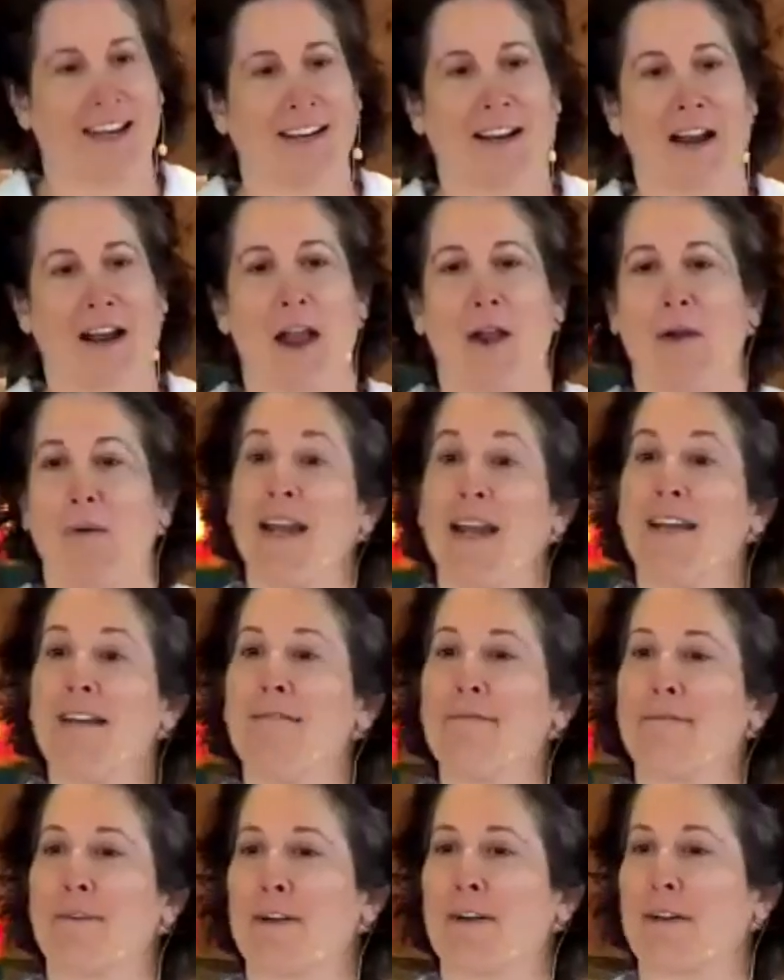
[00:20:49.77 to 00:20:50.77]
and I waited
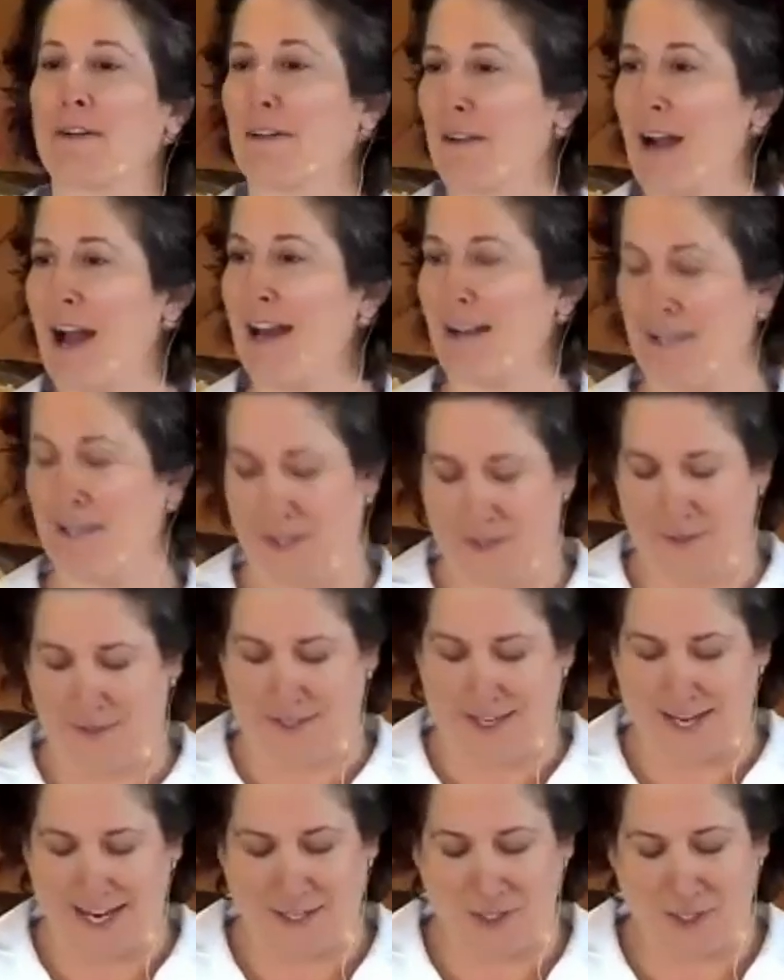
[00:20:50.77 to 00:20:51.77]
for her
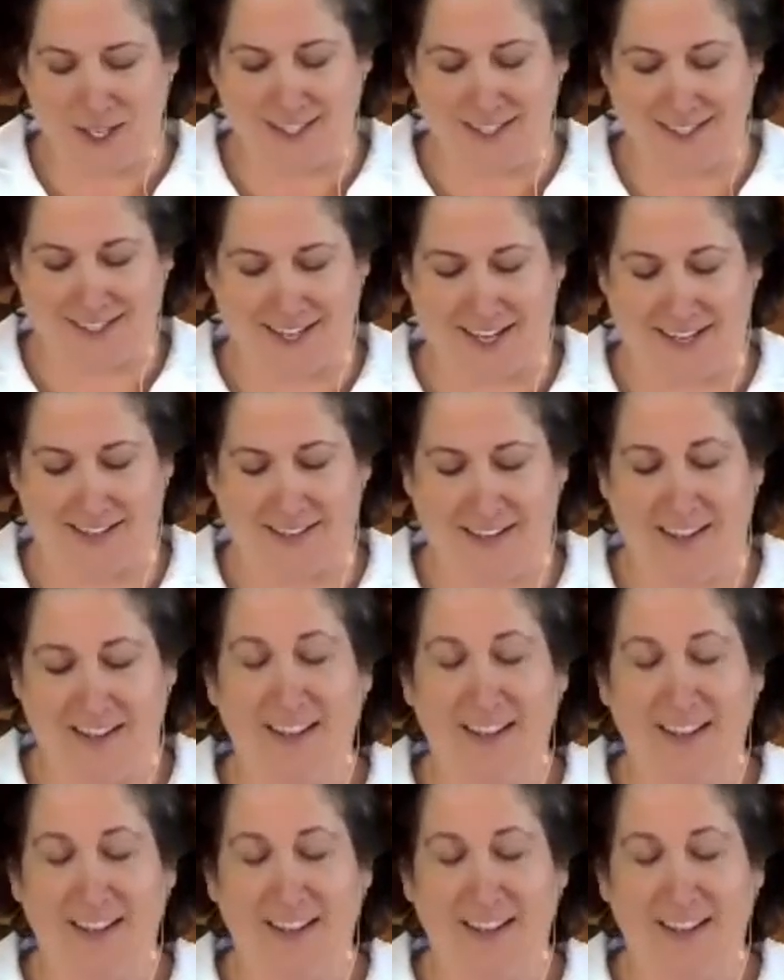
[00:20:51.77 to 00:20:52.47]
gratitude, and she said,